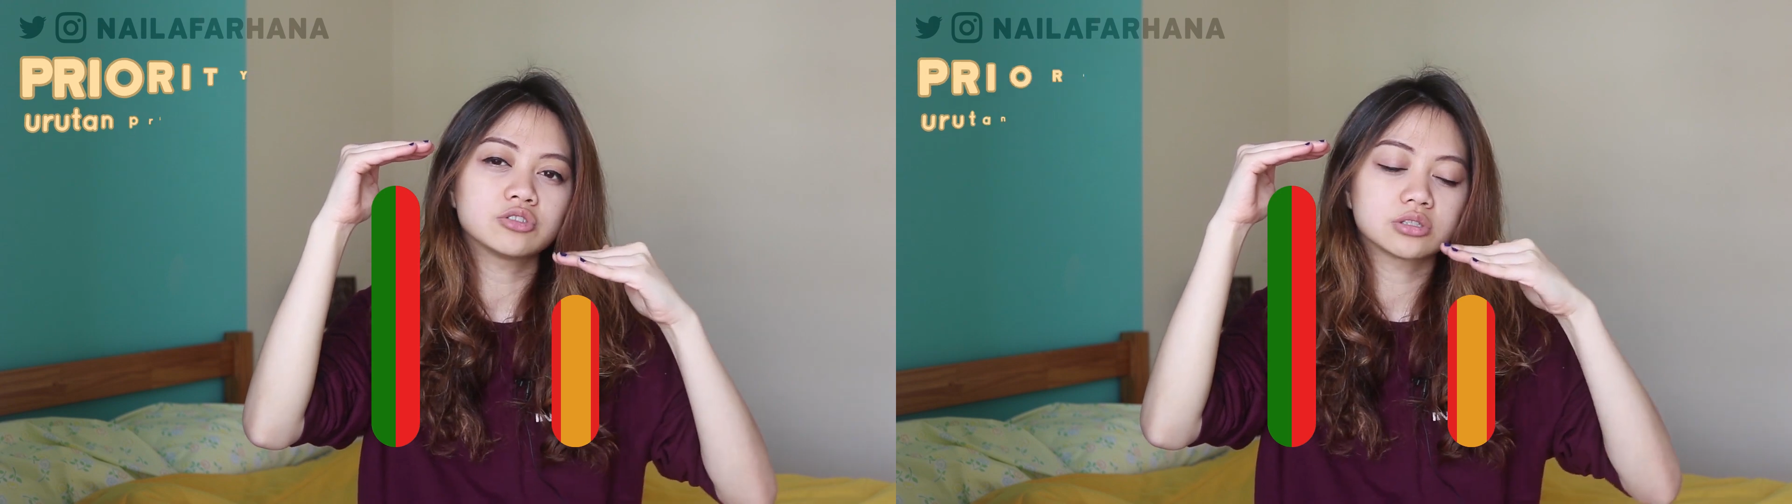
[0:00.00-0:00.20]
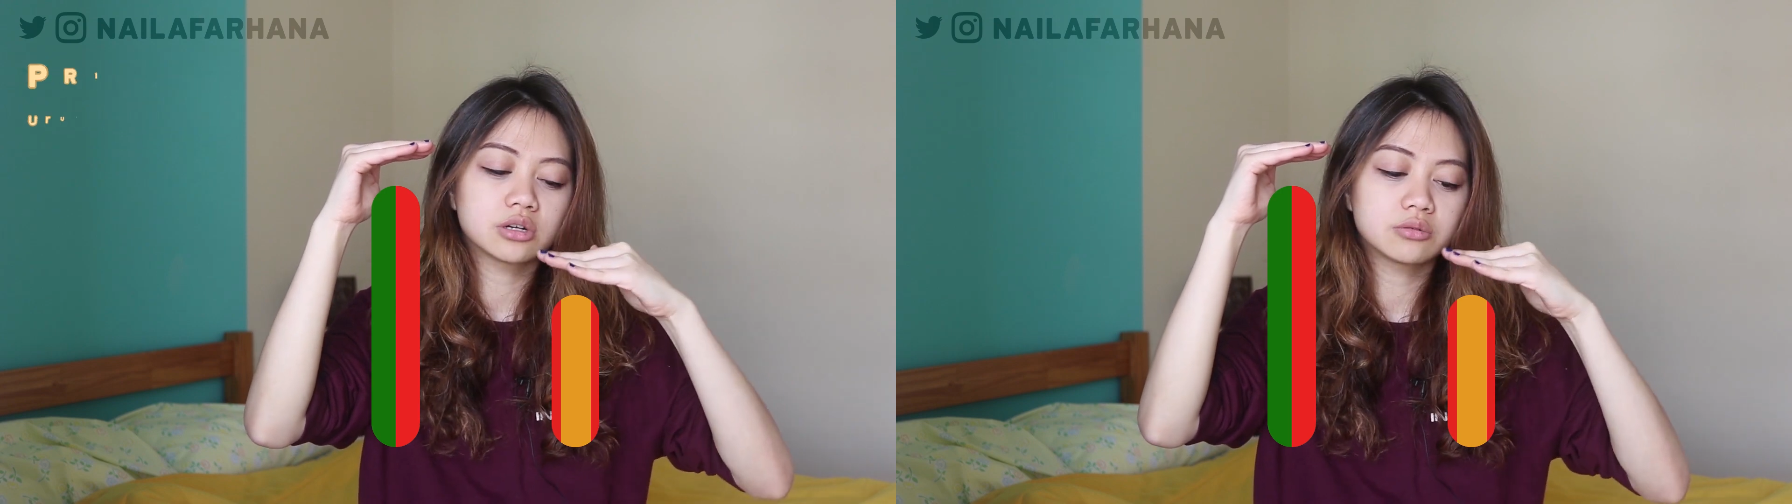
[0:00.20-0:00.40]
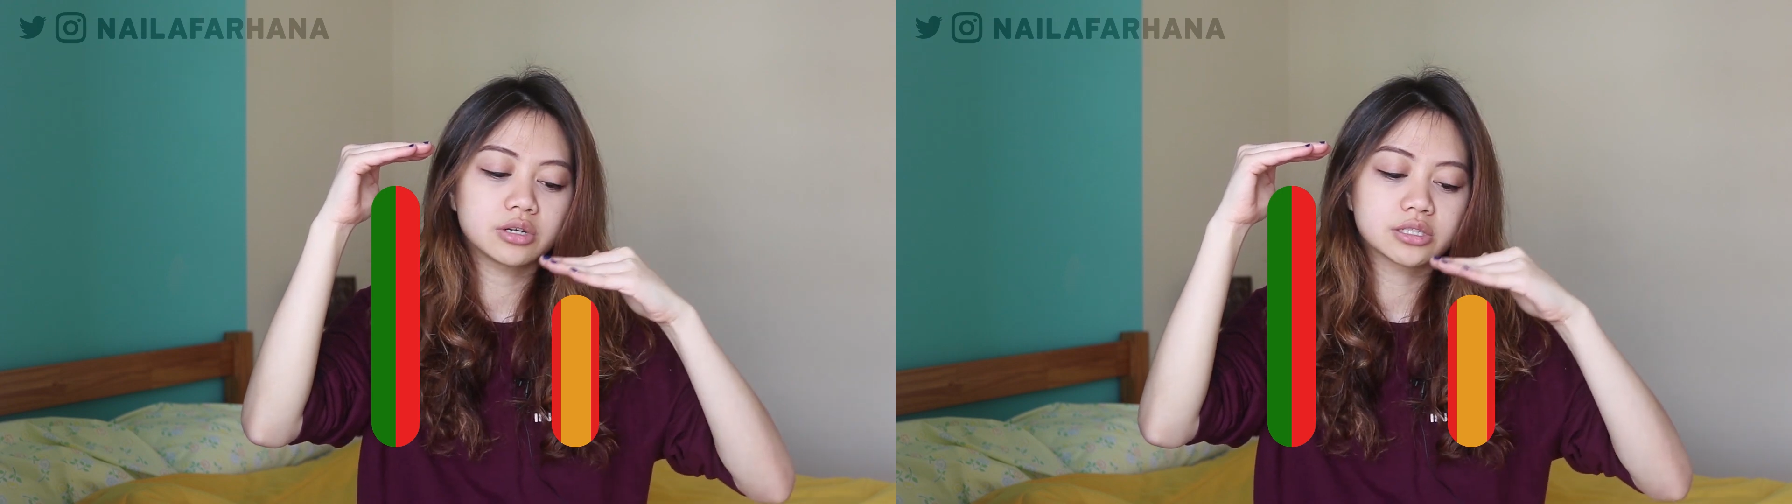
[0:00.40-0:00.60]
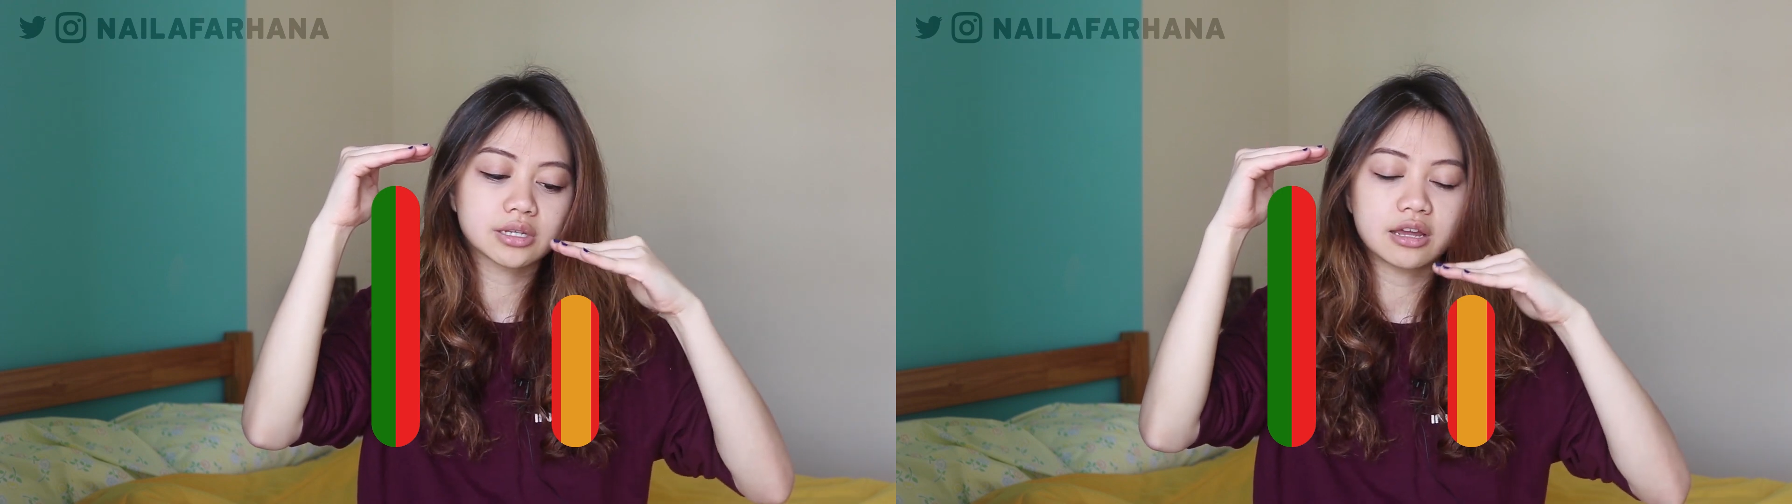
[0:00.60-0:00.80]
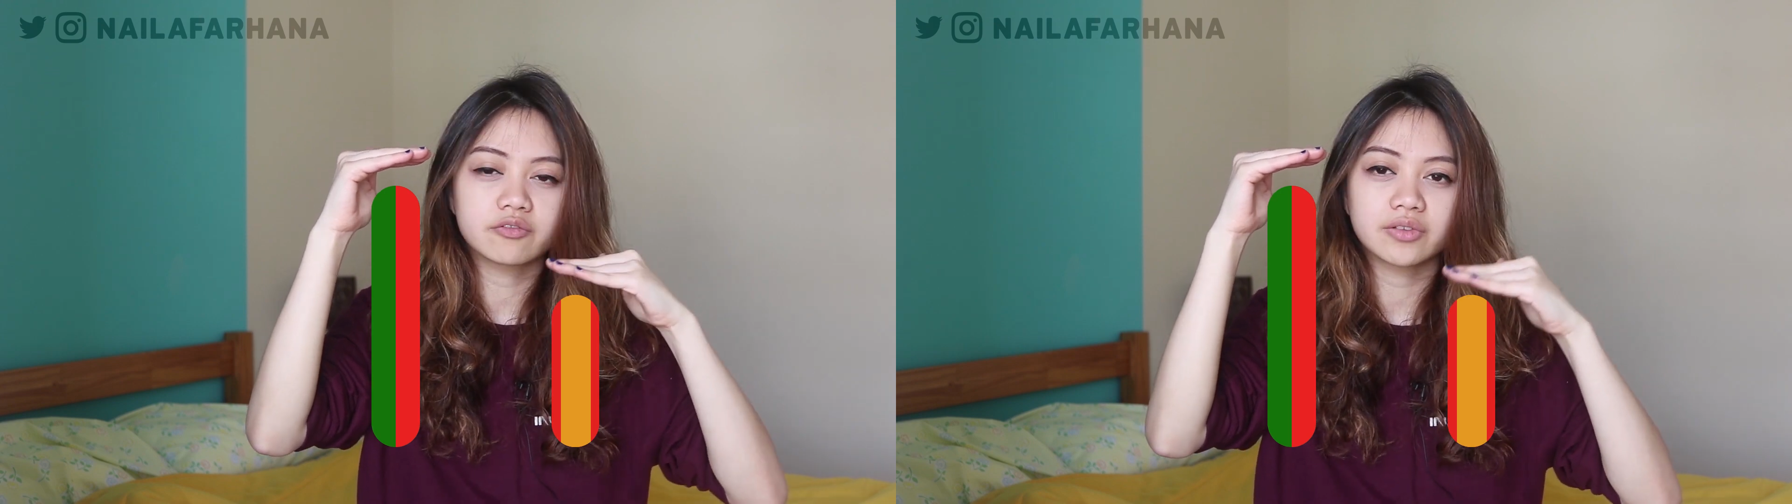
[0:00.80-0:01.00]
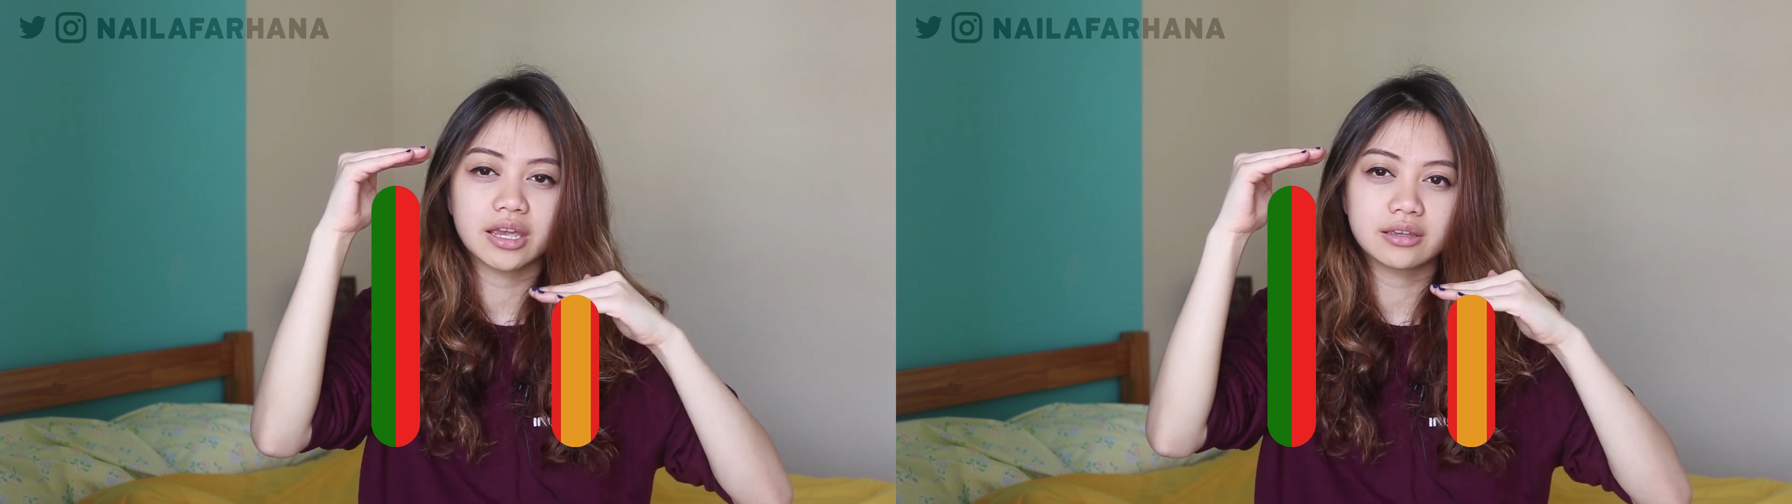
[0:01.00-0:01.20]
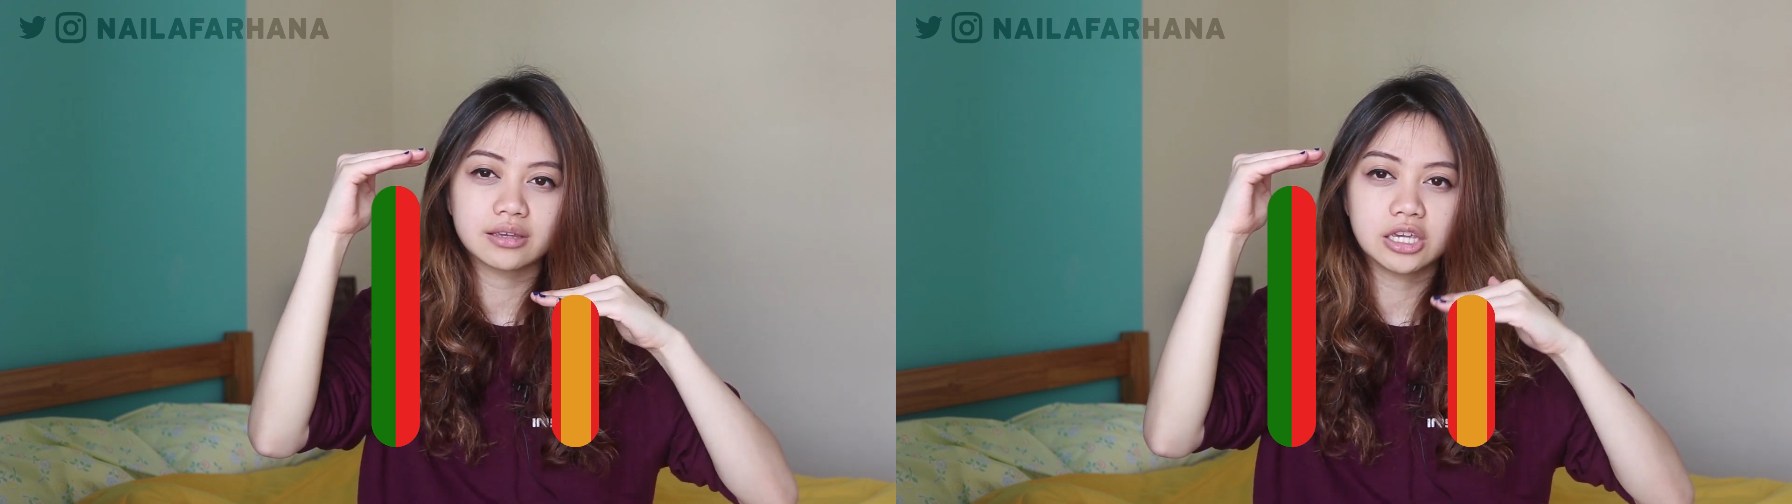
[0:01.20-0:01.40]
so it's kind of like